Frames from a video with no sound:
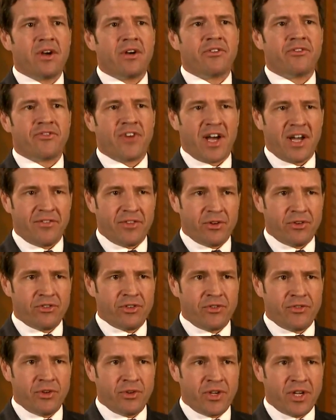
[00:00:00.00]
five
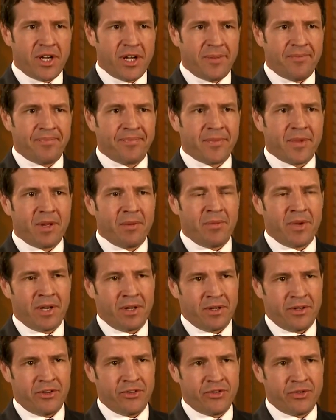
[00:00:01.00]
years if you can, but
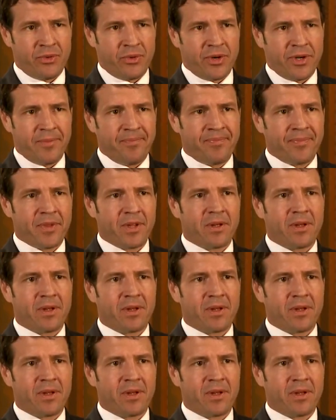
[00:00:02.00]
at least three.